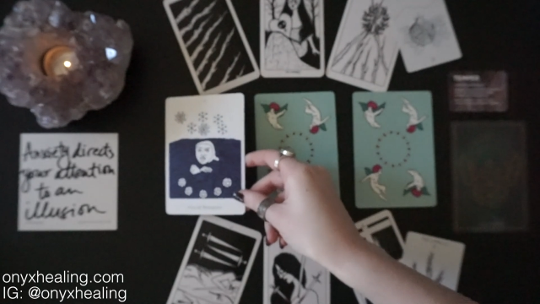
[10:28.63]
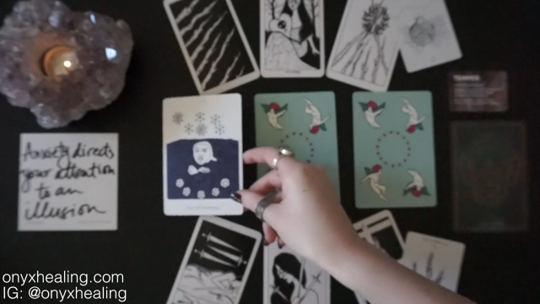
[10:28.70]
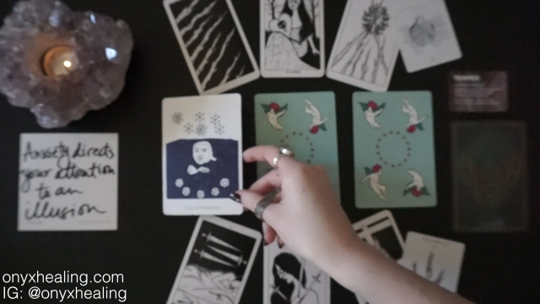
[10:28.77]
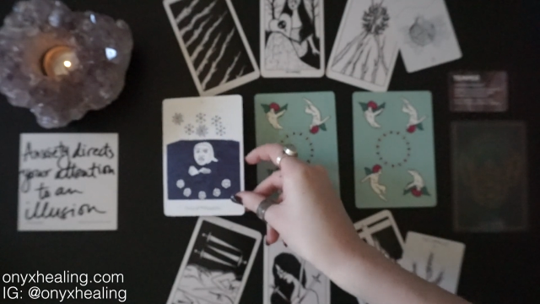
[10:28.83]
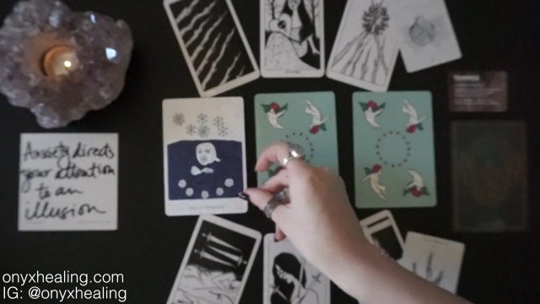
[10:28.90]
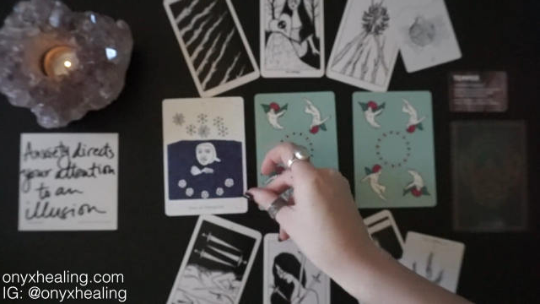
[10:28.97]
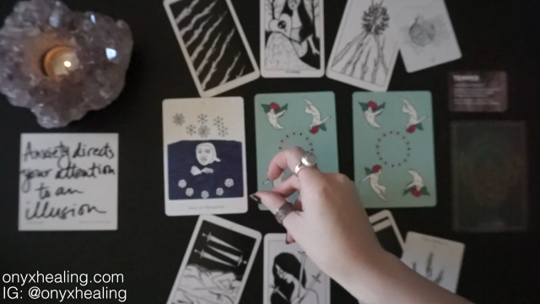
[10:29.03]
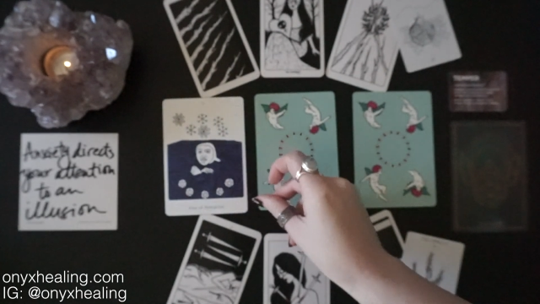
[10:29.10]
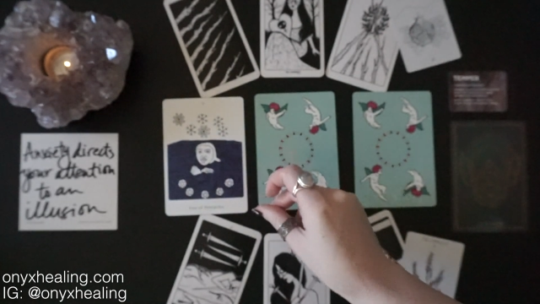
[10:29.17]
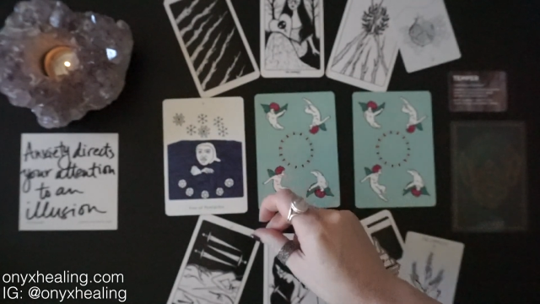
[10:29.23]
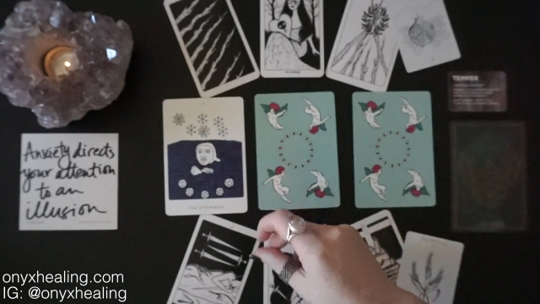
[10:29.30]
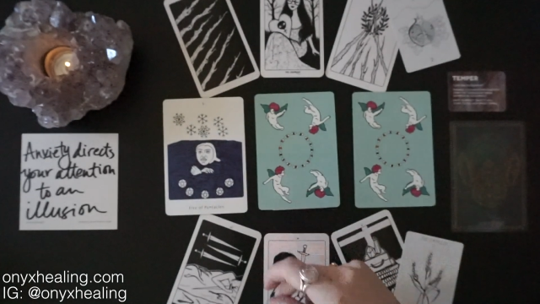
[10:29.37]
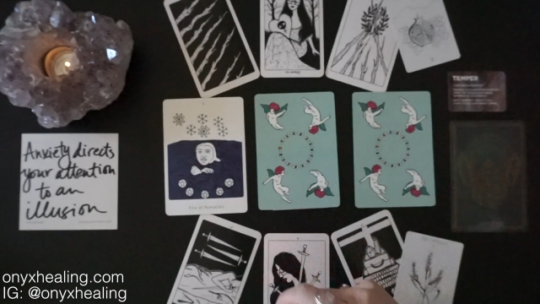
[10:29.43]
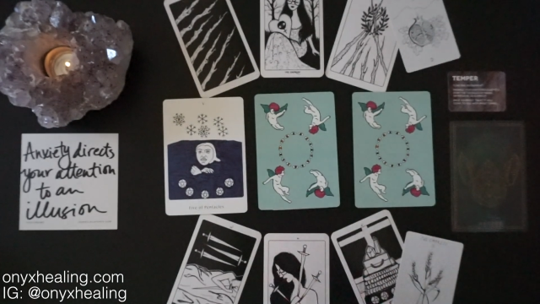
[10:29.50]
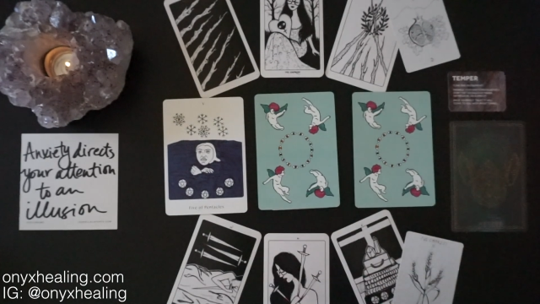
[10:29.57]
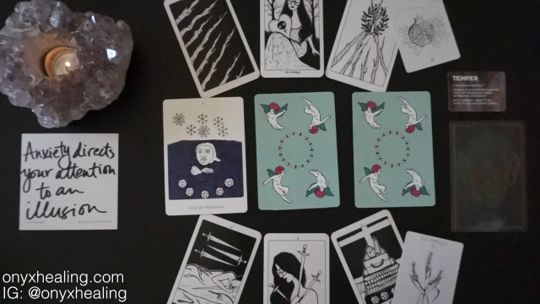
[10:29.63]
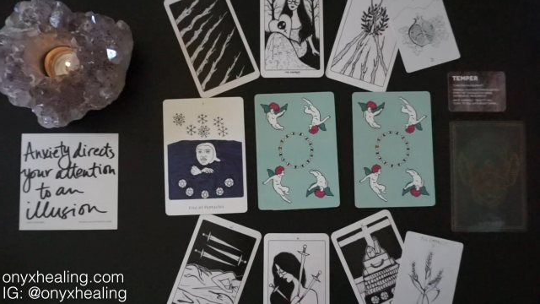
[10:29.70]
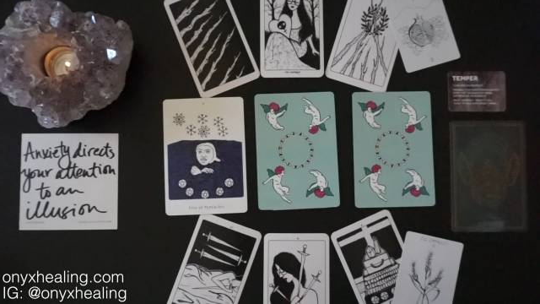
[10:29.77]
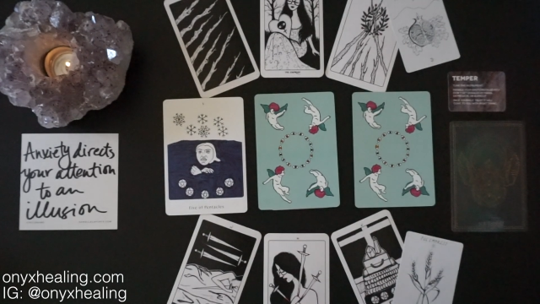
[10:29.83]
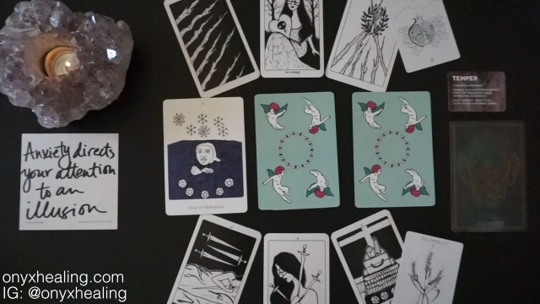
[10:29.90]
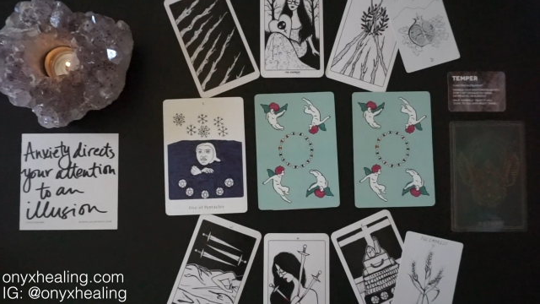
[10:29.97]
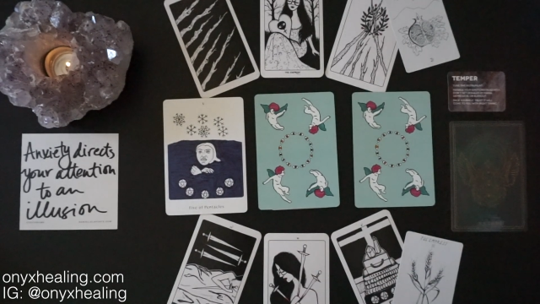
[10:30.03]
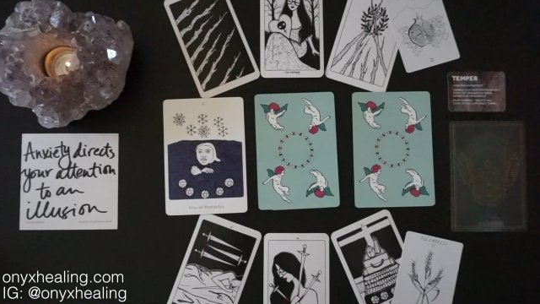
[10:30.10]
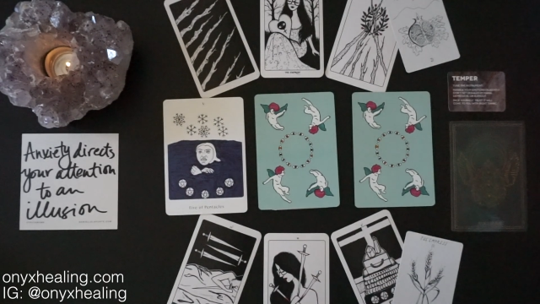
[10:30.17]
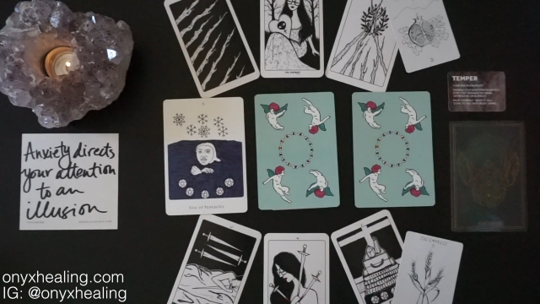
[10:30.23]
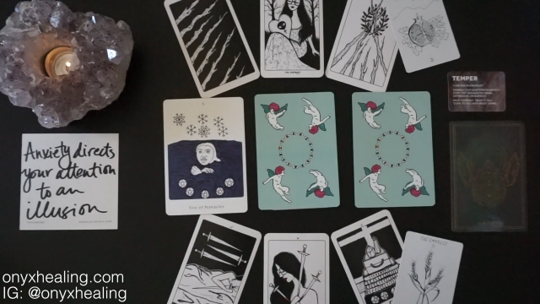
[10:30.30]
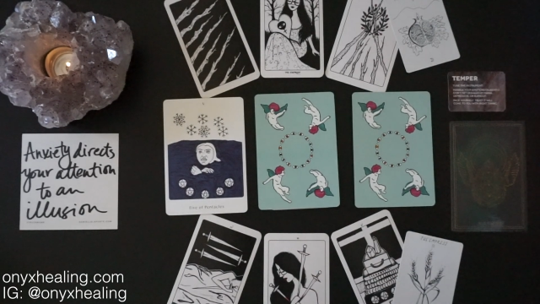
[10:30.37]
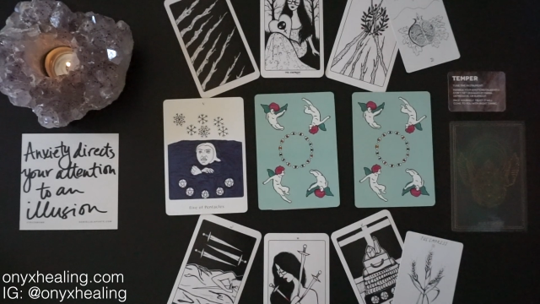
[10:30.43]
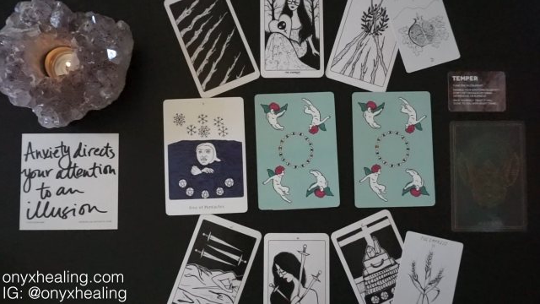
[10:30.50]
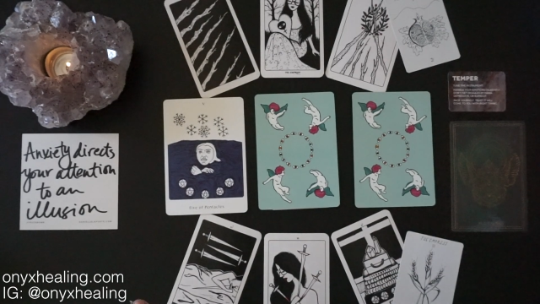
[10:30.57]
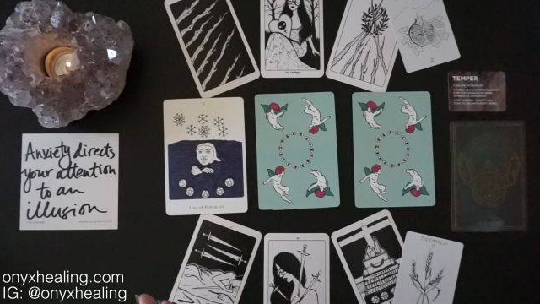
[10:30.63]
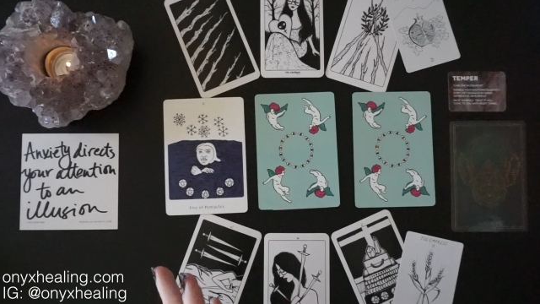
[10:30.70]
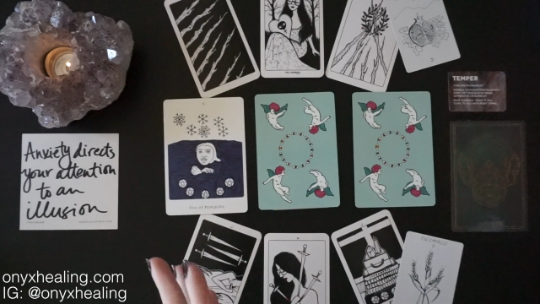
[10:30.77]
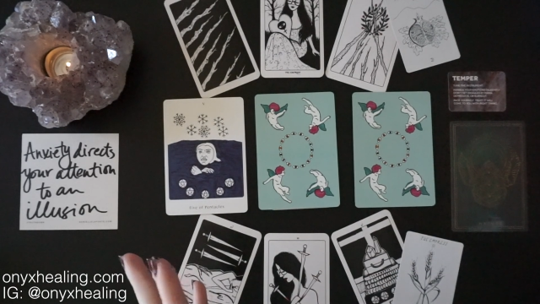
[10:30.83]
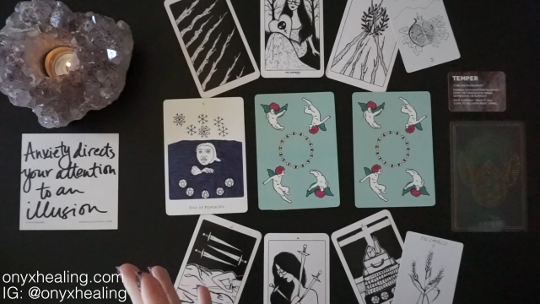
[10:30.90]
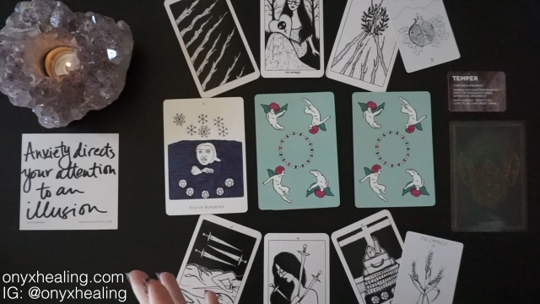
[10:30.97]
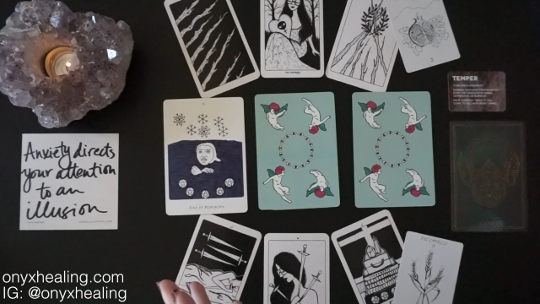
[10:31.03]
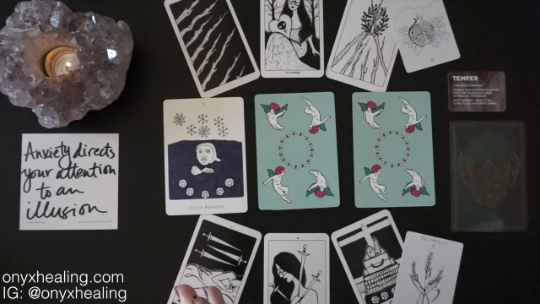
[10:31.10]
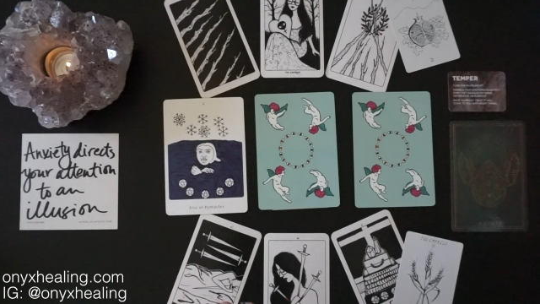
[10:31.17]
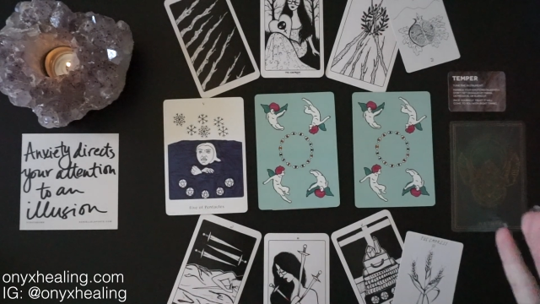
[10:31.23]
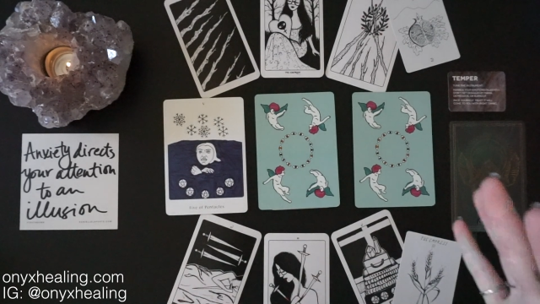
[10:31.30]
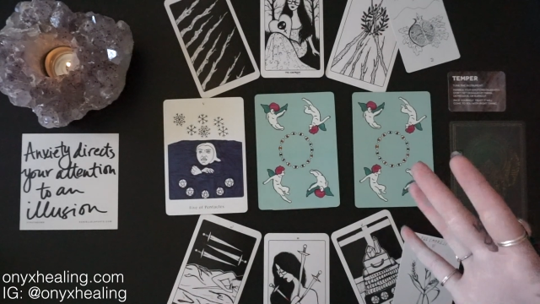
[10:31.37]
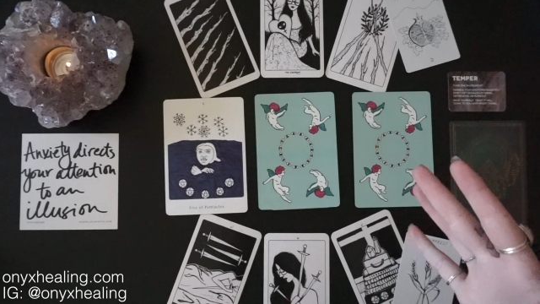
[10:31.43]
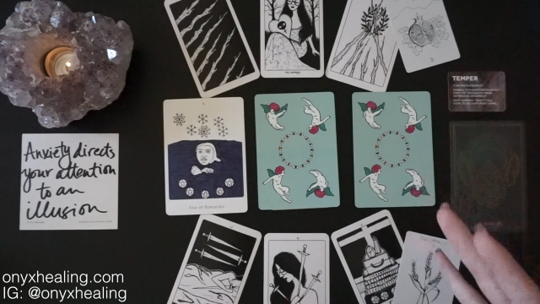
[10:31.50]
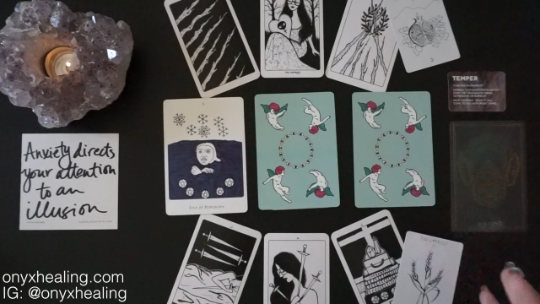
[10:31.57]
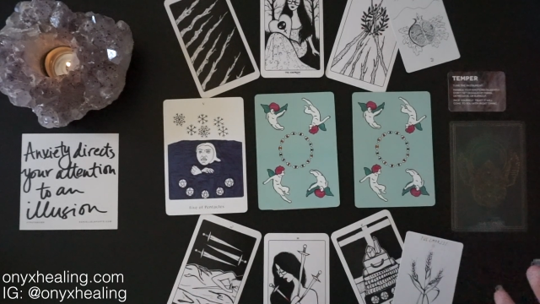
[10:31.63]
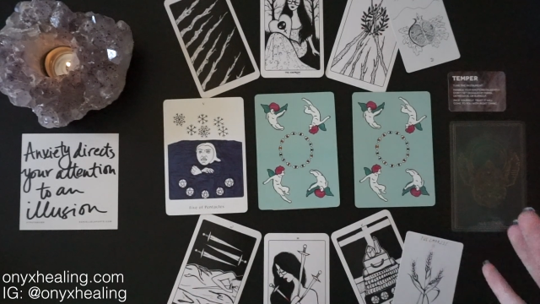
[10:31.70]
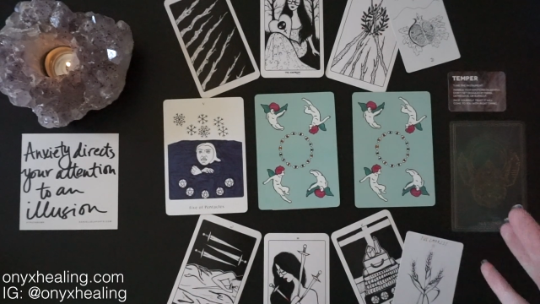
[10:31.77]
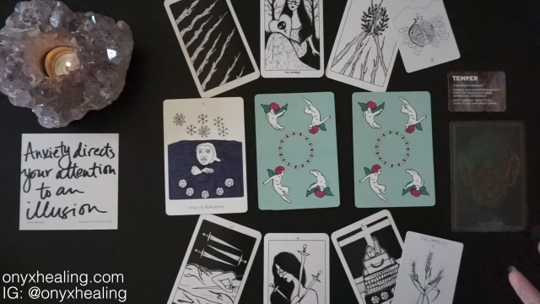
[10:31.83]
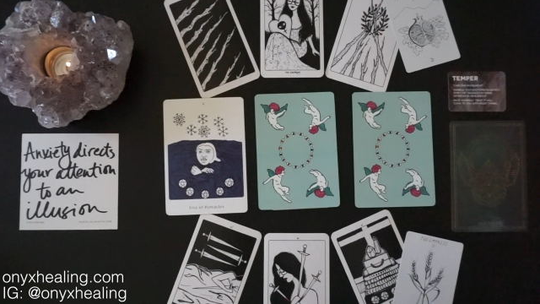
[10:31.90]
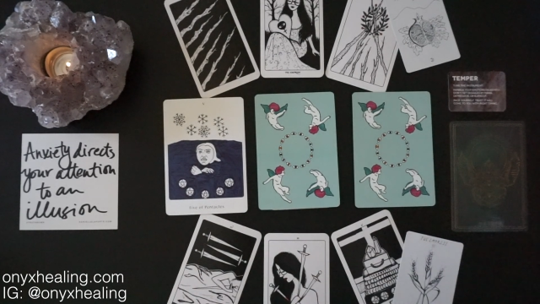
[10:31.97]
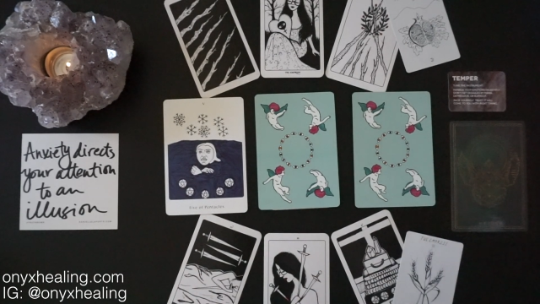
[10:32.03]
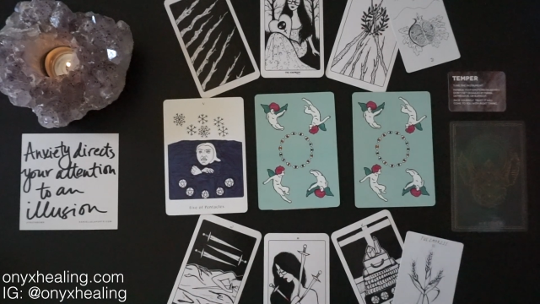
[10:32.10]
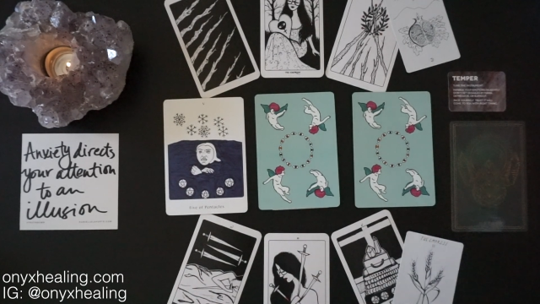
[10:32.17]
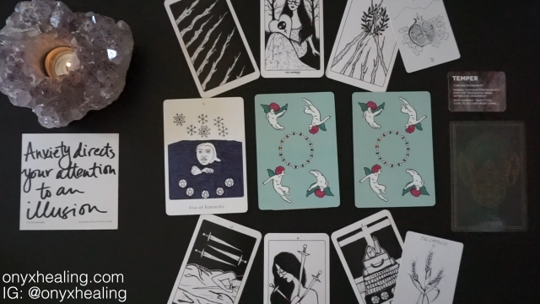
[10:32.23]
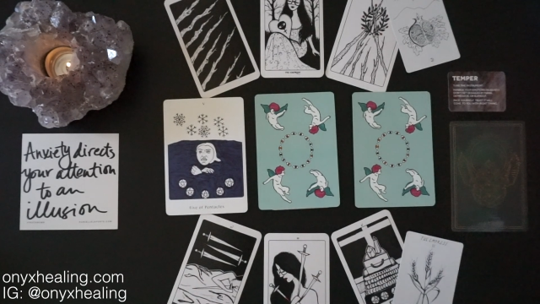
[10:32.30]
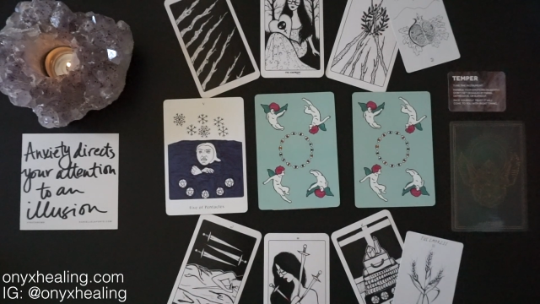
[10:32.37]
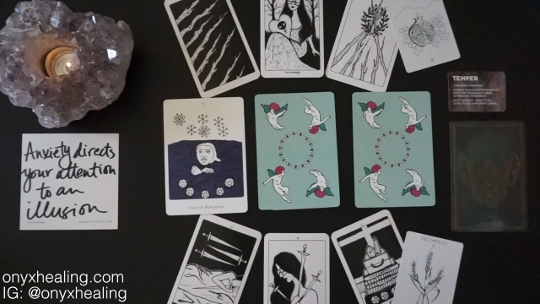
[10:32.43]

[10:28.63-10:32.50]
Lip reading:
[unreadable: no face in view]